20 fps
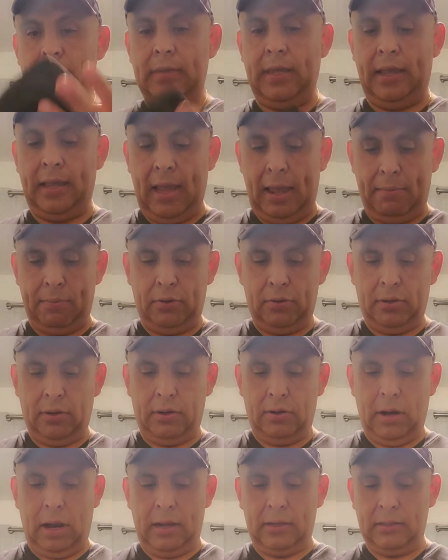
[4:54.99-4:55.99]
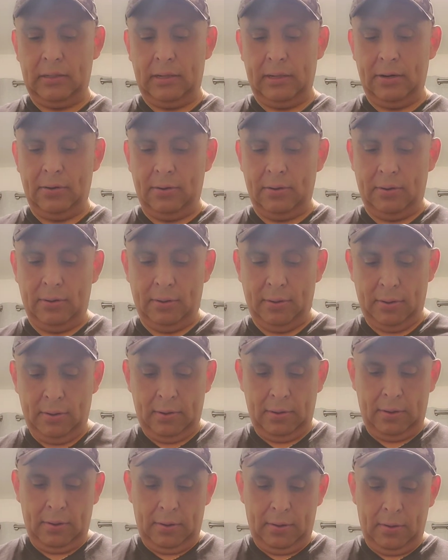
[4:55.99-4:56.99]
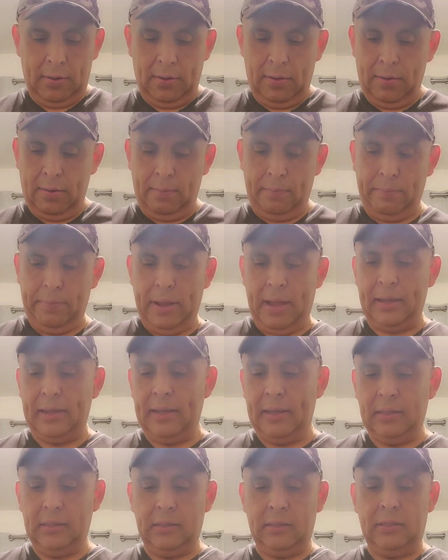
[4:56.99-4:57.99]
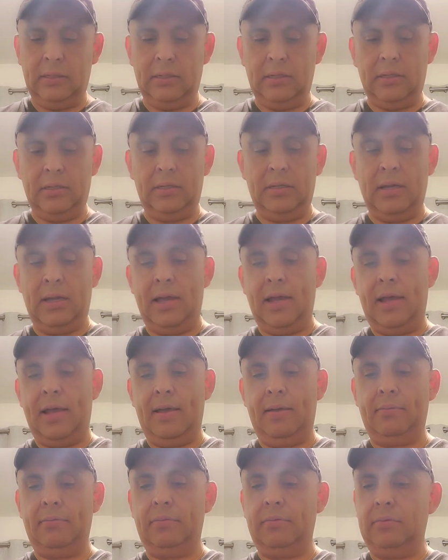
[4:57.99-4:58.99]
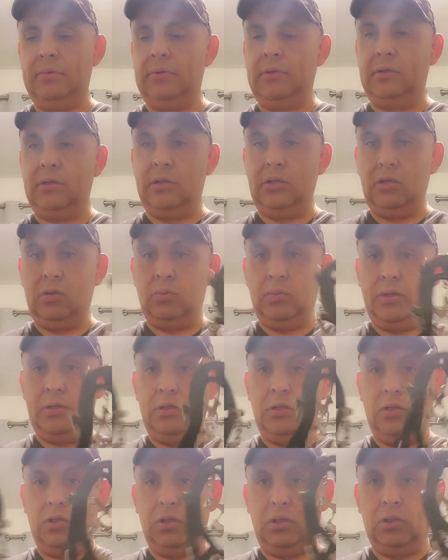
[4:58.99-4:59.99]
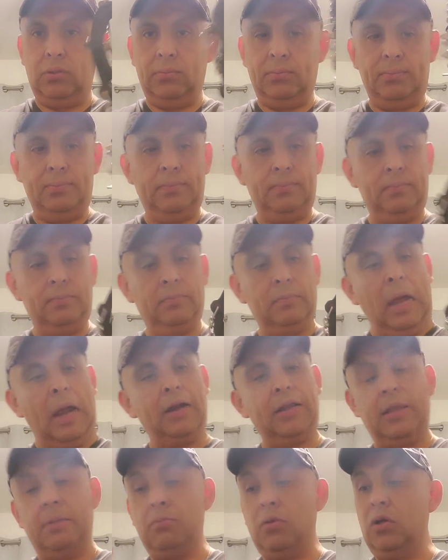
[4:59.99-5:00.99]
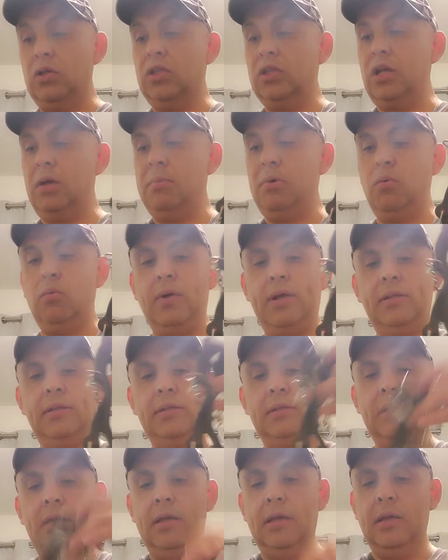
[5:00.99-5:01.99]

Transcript: They come with a nice little package. These ones are the most common ones.